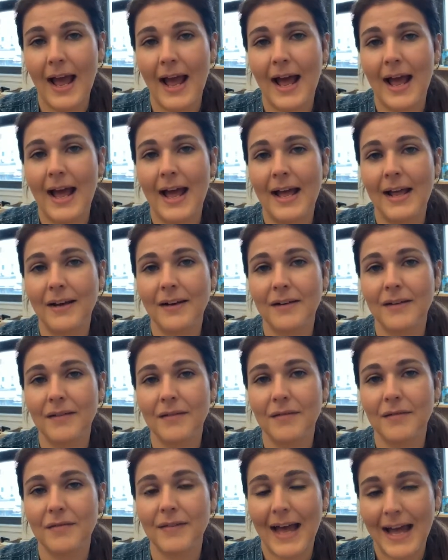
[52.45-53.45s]
and
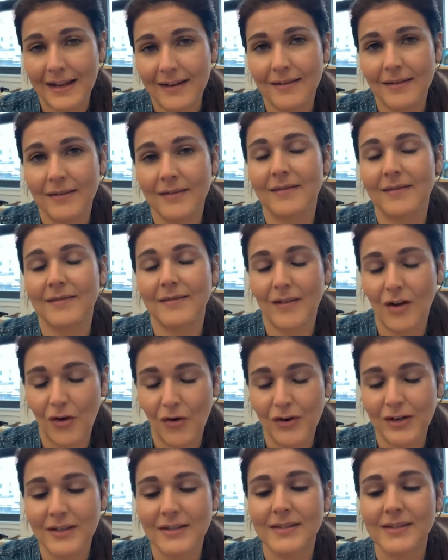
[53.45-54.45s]
that
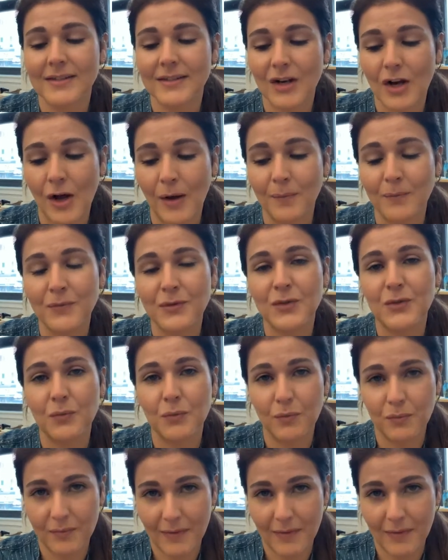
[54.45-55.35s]
artist comes